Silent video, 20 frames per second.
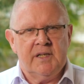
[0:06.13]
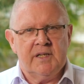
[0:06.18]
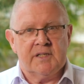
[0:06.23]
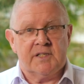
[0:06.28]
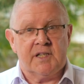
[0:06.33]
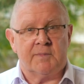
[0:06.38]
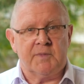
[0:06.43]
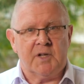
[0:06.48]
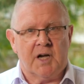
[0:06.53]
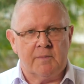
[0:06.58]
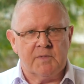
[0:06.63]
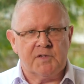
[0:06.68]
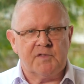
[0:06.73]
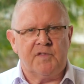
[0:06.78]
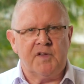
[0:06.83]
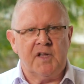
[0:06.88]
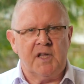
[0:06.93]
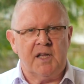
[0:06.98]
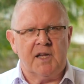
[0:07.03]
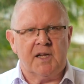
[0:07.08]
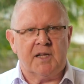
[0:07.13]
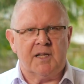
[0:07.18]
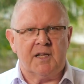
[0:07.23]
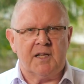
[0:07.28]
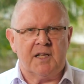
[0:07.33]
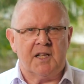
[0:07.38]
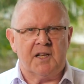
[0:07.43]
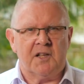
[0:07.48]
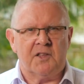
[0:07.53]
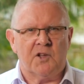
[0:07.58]
Sometimes fear
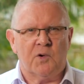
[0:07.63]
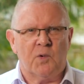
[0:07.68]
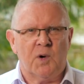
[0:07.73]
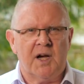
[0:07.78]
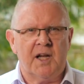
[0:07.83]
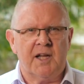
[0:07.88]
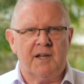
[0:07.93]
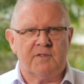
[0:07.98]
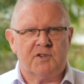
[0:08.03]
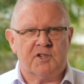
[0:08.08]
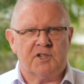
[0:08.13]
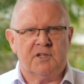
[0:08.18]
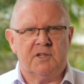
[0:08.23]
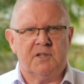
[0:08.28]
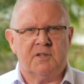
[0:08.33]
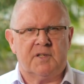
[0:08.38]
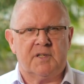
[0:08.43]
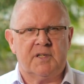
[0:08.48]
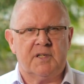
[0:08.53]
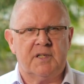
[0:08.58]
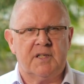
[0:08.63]
can get in the way of truth,